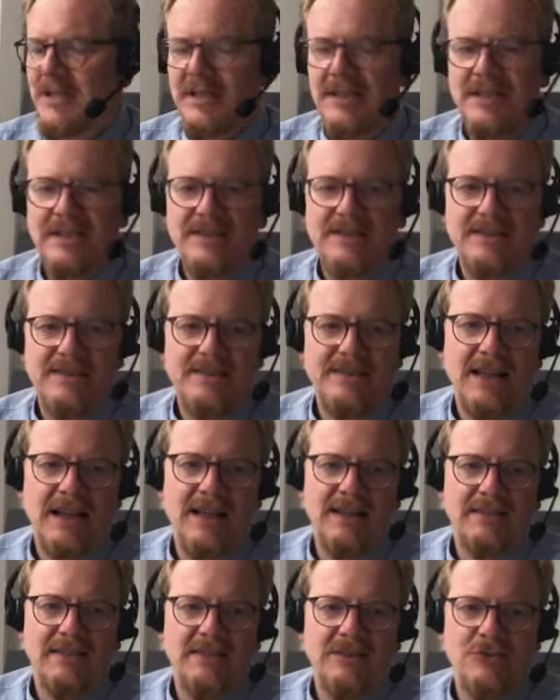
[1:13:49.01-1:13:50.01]
is
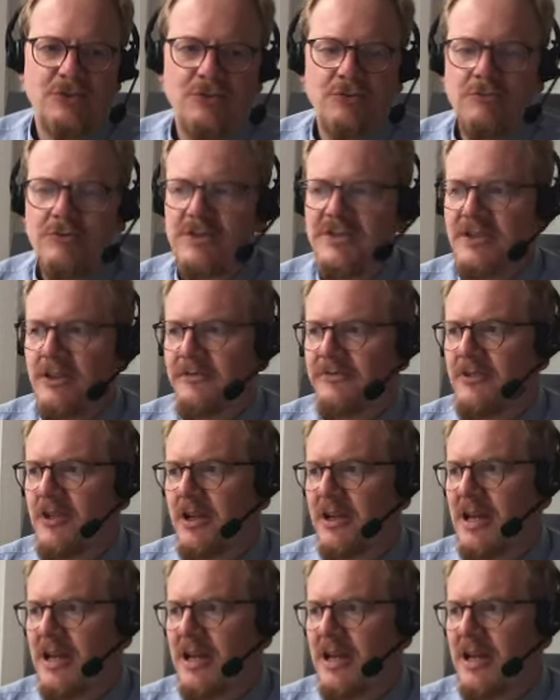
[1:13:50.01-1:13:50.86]
that the tools of null